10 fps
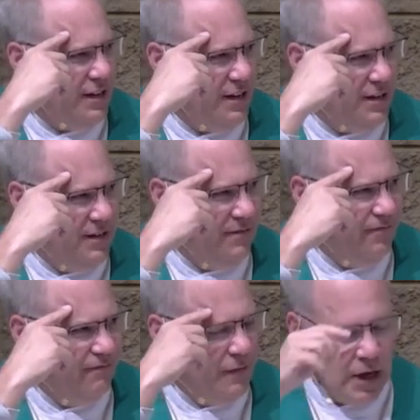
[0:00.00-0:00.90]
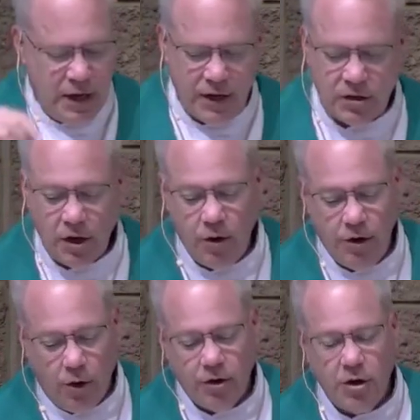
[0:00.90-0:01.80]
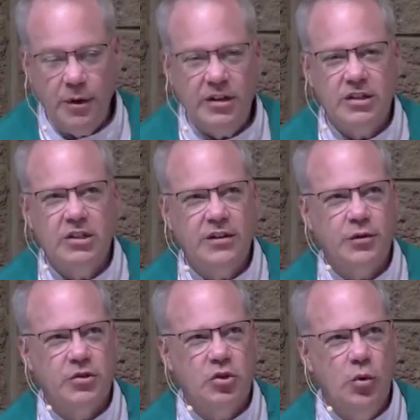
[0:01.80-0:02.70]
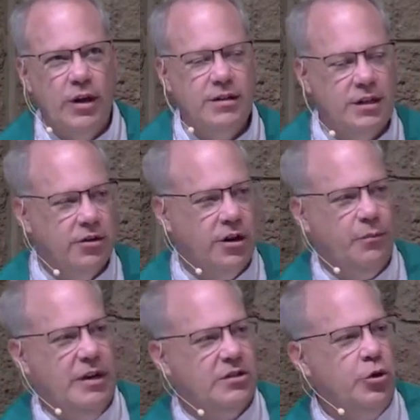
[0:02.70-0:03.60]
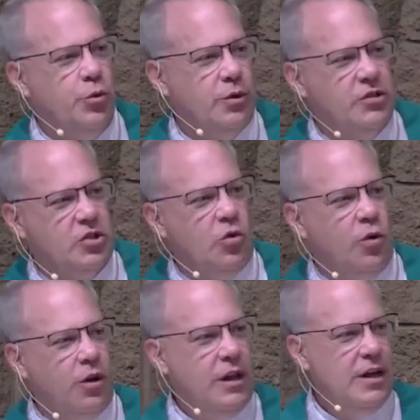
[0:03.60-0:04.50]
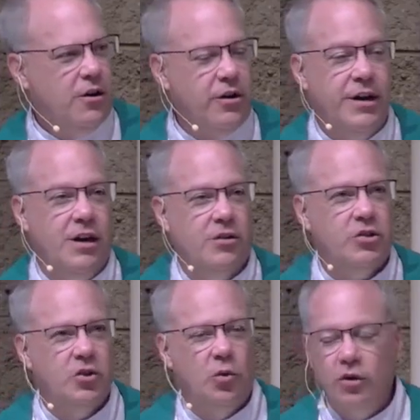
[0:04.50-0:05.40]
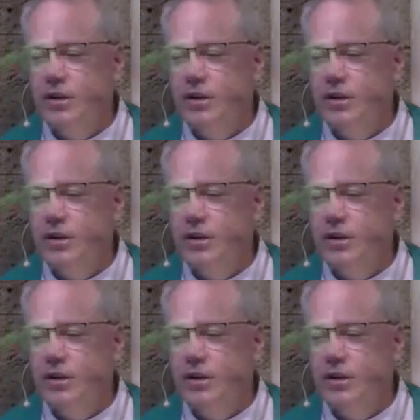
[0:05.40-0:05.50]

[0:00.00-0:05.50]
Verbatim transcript: it. And so, in order to be a successful student here at Peace Lutheran School or any other school, you